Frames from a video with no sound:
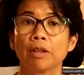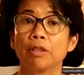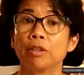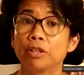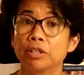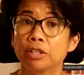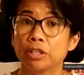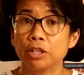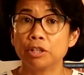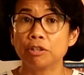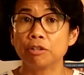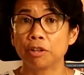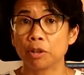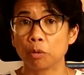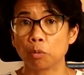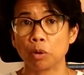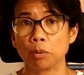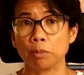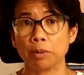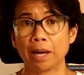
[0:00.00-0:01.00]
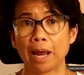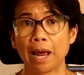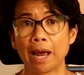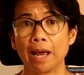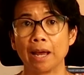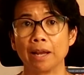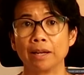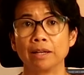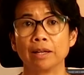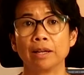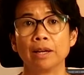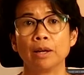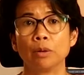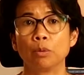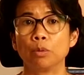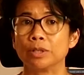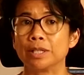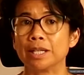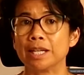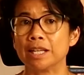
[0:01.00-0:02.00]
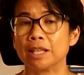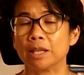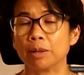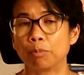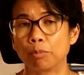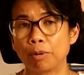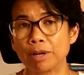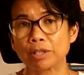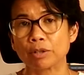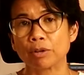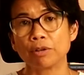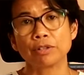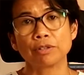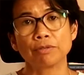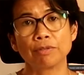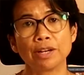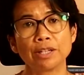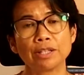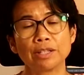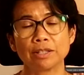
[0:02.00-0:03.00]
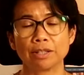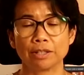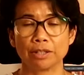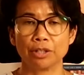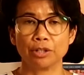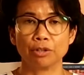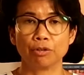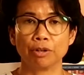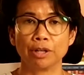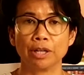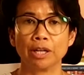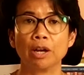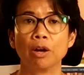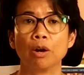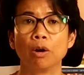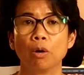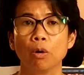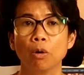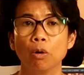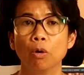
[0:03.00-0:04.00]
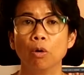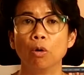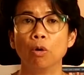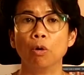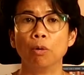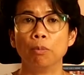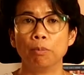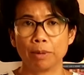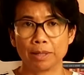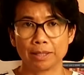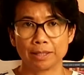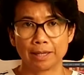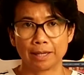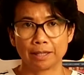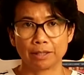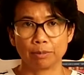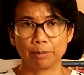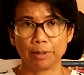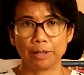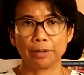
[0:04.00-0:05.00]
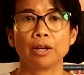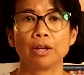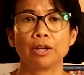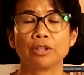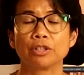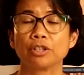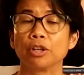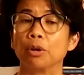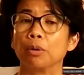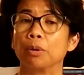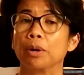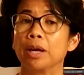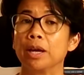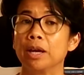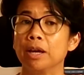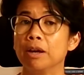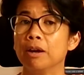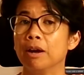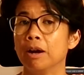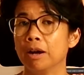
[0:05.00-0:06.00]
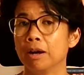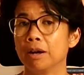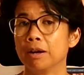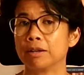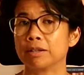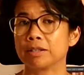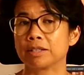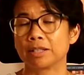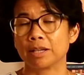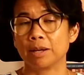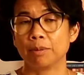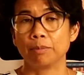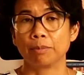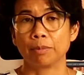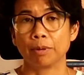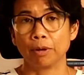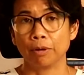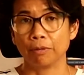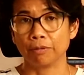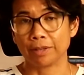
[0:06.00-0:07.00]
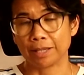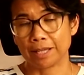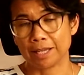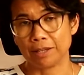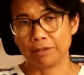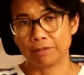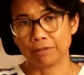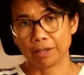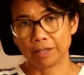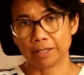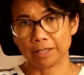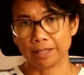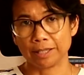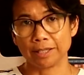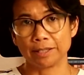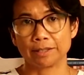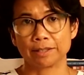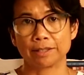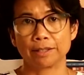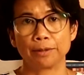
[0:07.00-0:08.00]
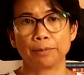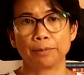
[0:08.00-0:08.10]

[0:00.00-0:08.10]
The surgery the women had was either breast conservation surgery or mastectomy. So here are some of the key findings.